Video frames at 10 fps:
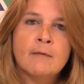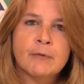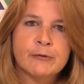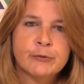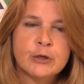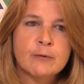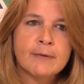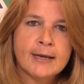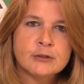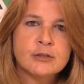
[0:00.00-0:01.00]
But if we go
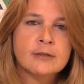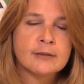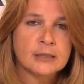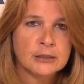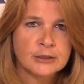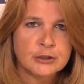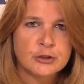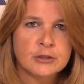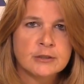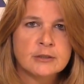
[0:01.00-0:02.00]
back to the
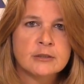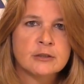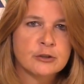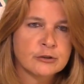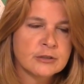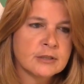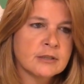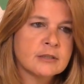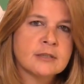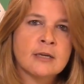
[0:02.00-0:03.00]
clinicians, the
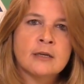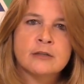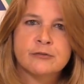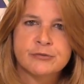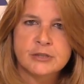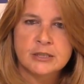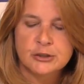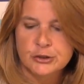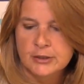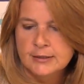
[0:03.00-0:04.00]
nurses, the
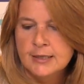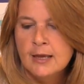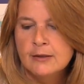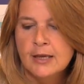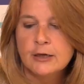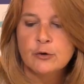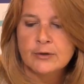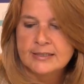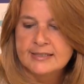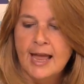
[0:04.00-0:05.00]
physicians, they
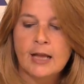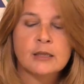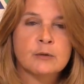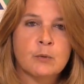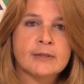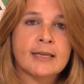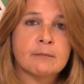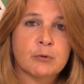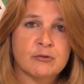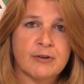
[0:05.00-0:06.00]
know exactly what
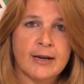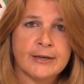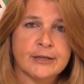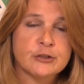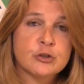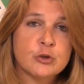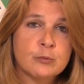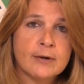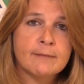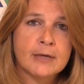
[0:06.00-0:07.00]
they provided. So
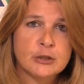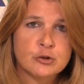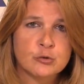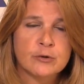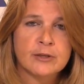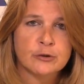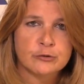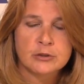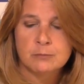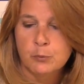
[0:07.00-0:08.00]
you want to make sure that
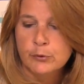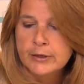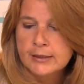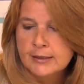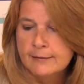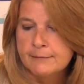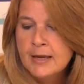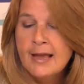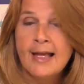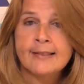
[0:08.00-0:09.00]
you're supporting them
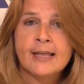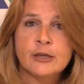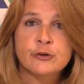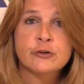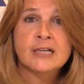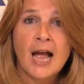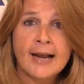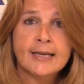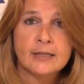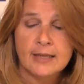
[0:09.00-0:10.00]
them and that you're
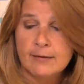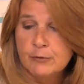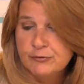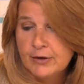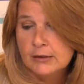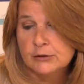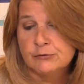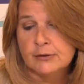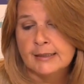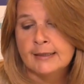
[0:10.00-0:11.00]
guiding them
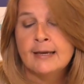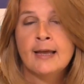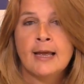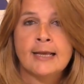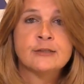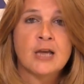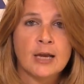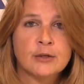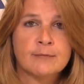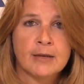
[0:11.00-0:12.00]
effectively and
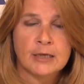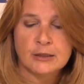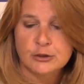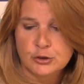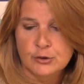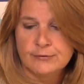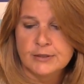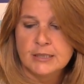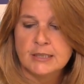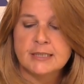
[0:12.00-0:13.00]
documenting the
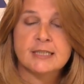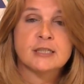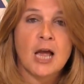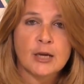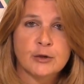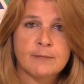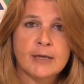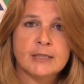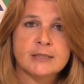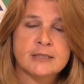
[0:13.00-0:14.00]
services and
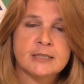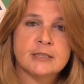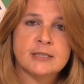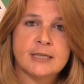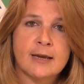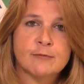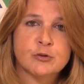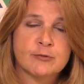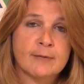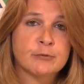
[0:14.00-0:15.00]
documenting the CDM
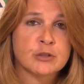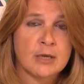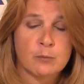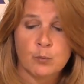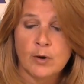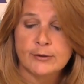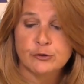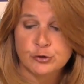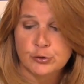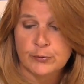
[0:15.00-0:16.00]
to represent
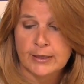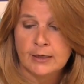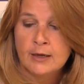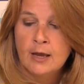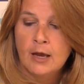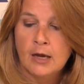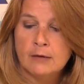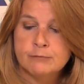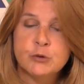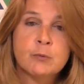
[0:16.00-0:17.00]
what they're doing.
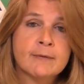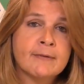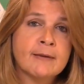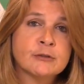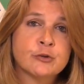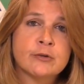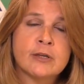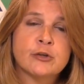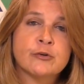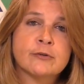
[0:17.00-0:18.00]
Um, you want to make
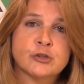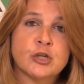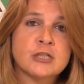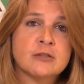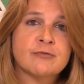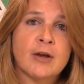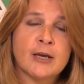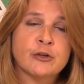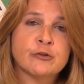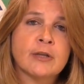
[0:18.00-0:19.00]
sure that you're
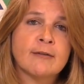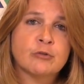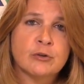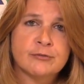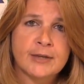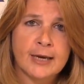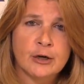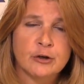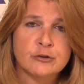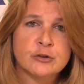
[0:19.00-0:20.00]
justifying your level of
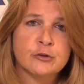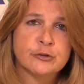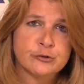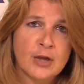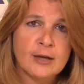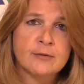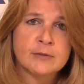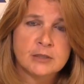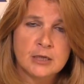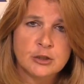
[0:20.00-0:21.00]
care. So your
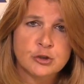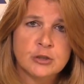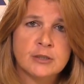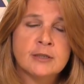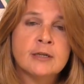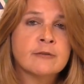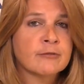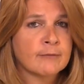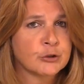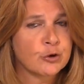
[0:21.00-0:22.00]
documentation
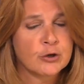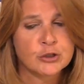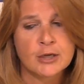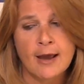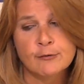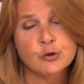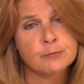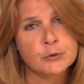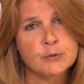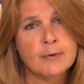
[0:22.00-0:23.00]
from a charge
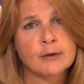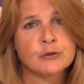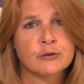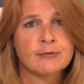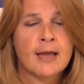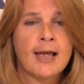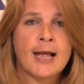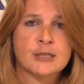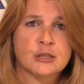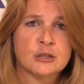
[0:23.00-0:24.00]
capture perspective
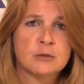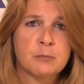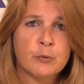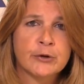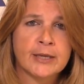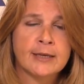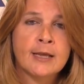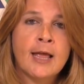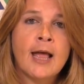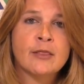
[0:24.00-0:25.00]
has to support
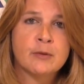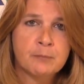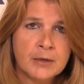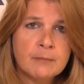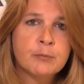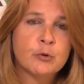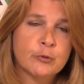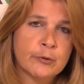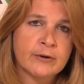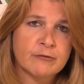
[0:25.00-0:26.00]
it. And the people
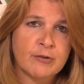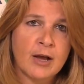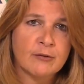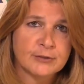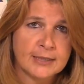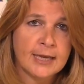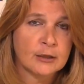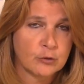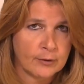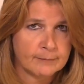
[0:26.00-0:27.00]
who are involved,
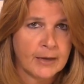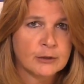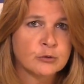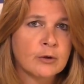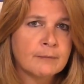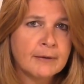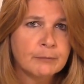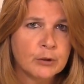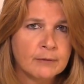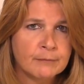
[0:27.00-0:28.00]
again, going back to our
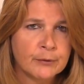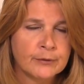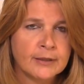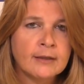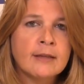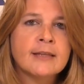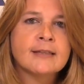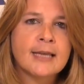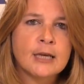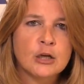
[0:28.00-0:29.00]
people component,
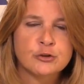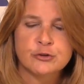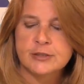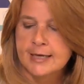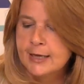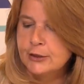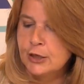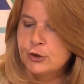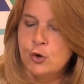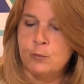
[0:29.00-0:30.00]
that they understand
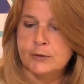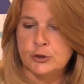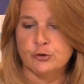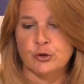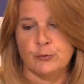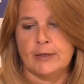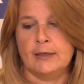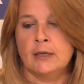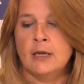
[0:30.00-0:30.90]
and know what they're doing